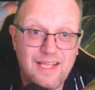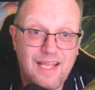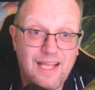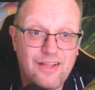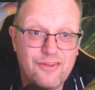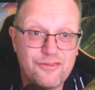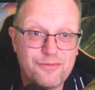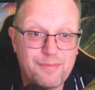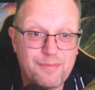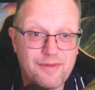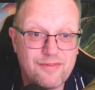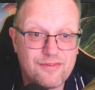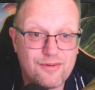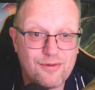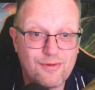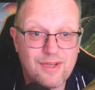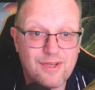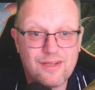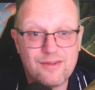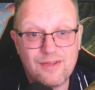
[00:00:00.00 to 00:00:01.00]
Elspeth
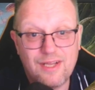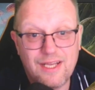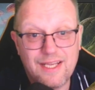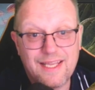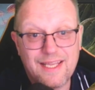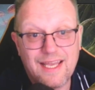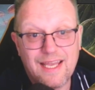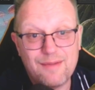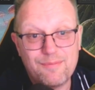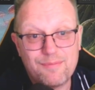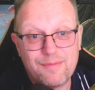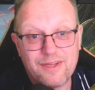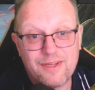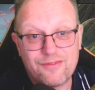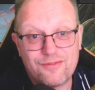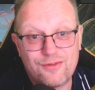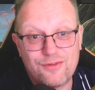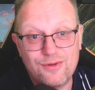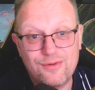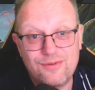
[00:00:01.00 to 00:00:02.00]
Tyrell, again,
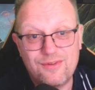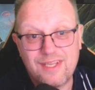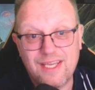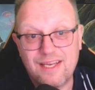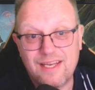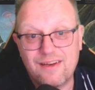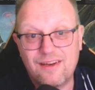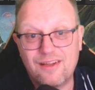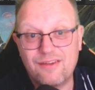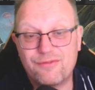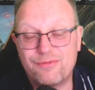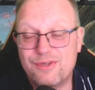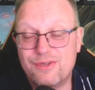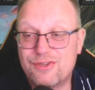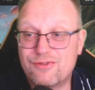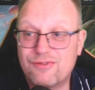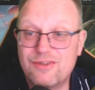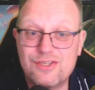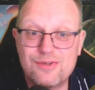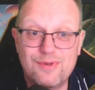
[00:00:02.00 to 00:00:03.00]
+2 to gain a life for
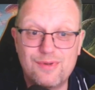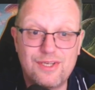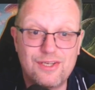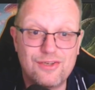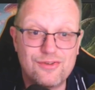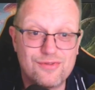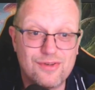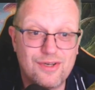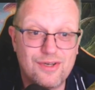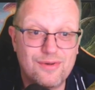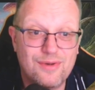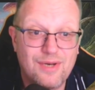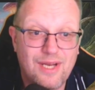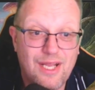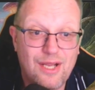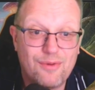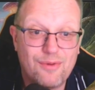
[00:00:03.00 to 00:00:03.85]
each creature we control.